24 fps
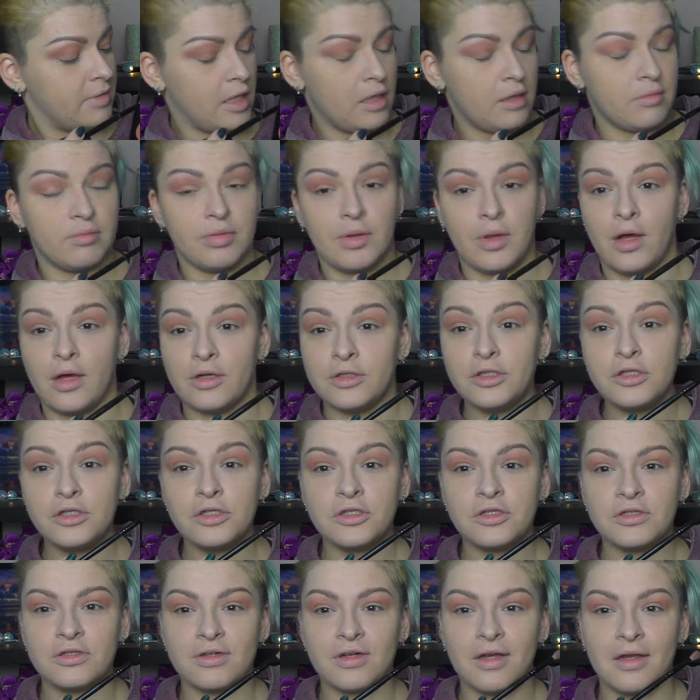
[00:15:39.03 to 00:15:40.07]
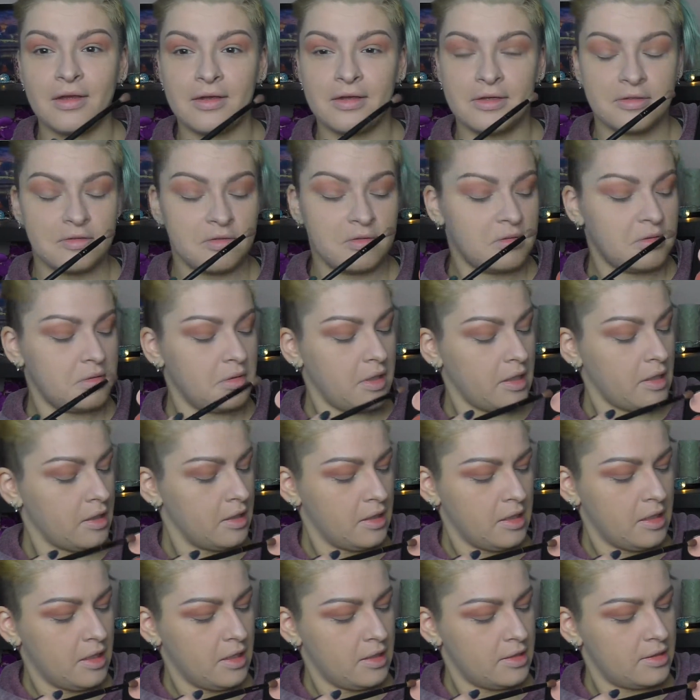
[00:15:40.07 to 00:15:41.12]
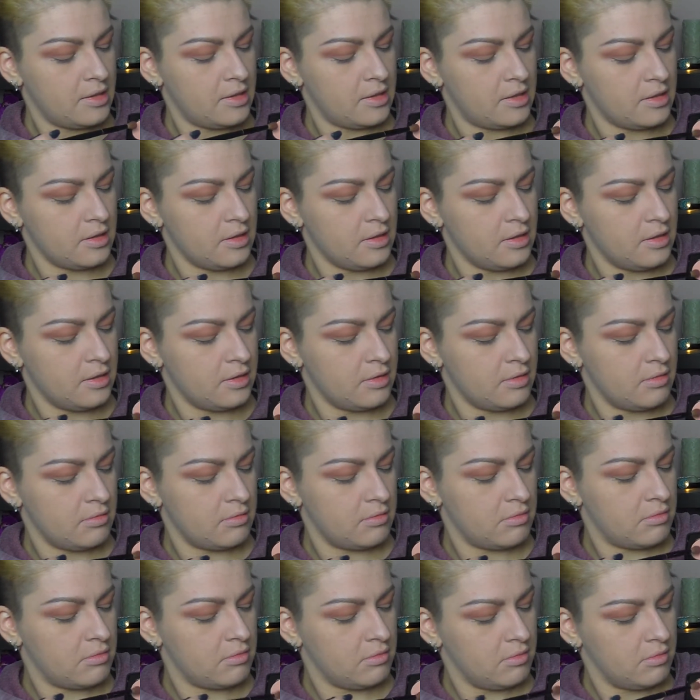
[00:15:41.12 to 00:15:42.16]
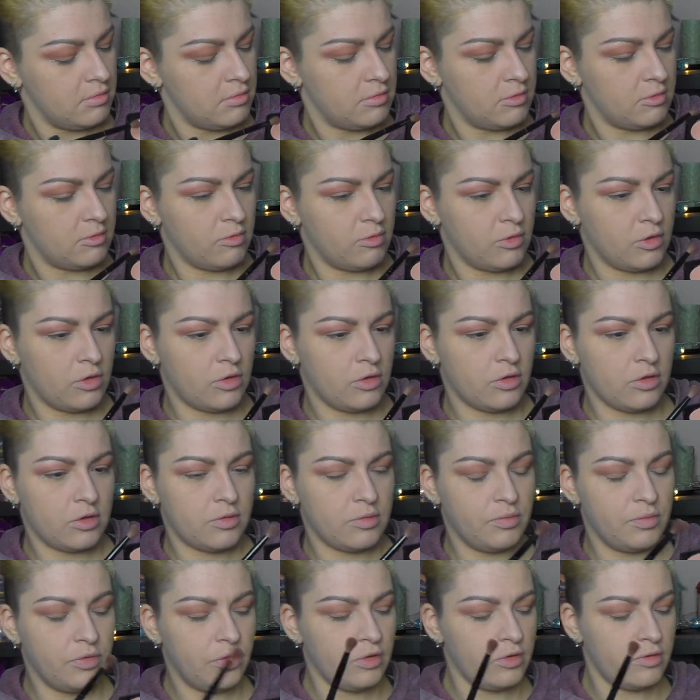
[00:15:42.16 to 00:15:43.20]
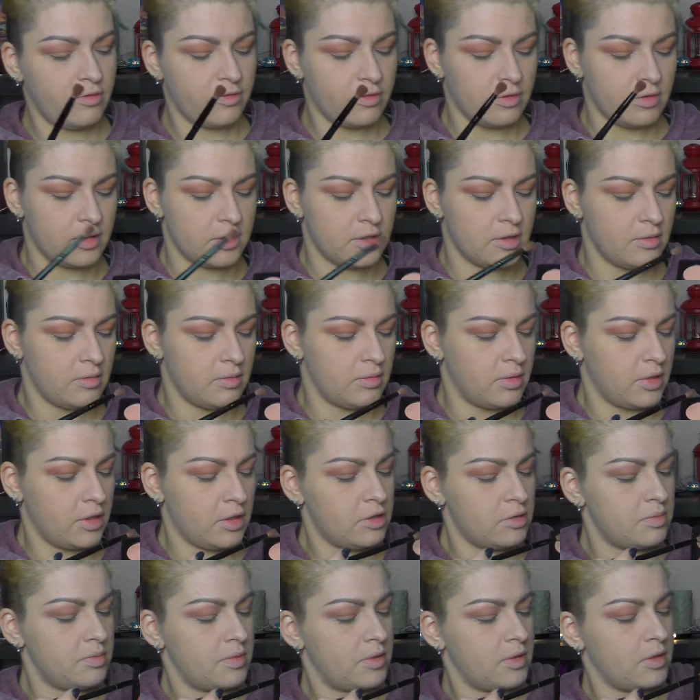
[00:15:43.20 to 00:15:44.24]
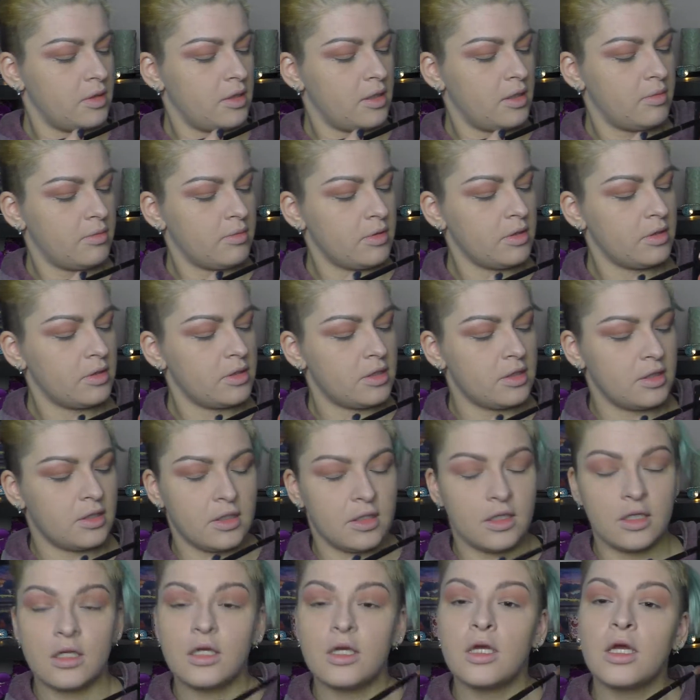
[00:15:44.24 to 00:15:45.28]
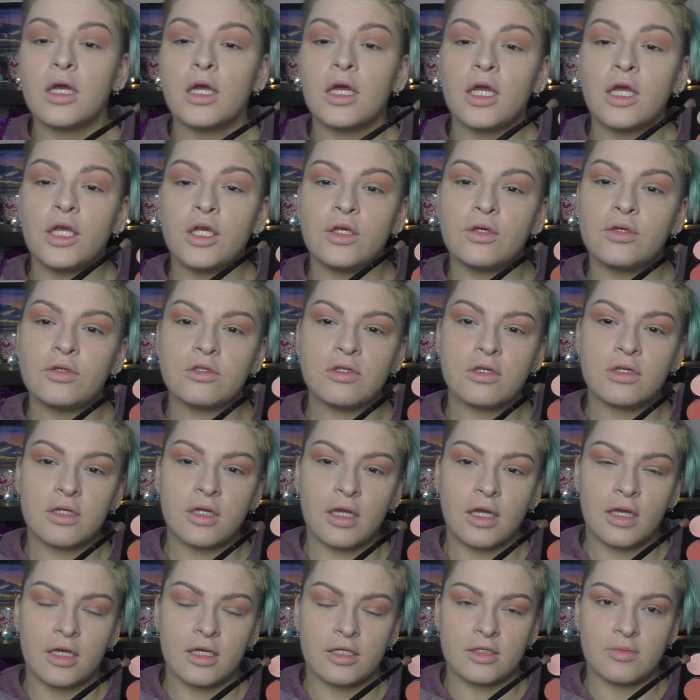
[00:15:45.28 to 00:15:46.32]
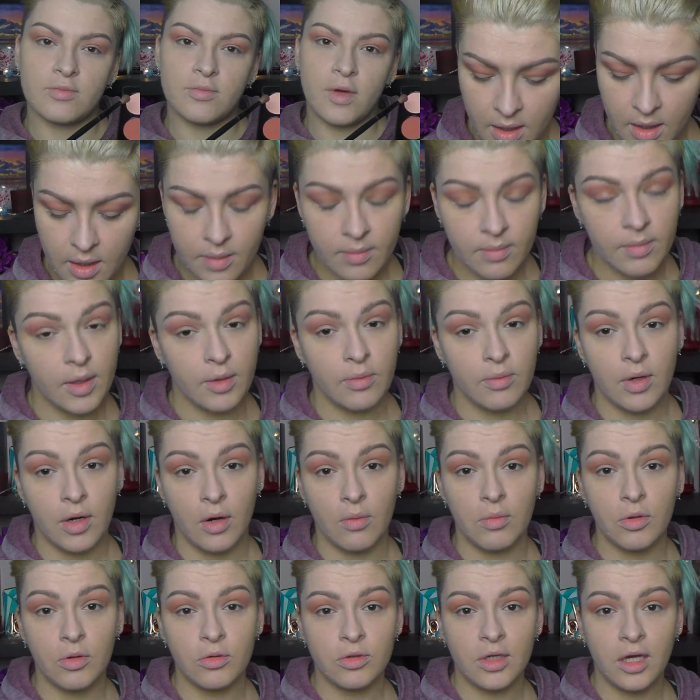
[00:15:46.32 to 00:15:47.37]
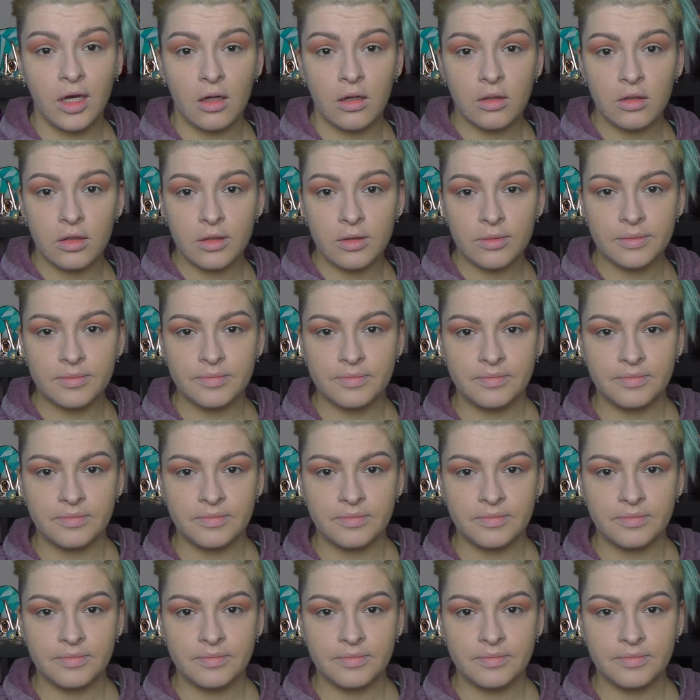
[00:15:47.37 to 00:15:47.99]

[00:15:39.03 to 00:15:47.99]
a blush, and I guess it will look beautiful as a blush, but I'm gonna use it as my brow bone color.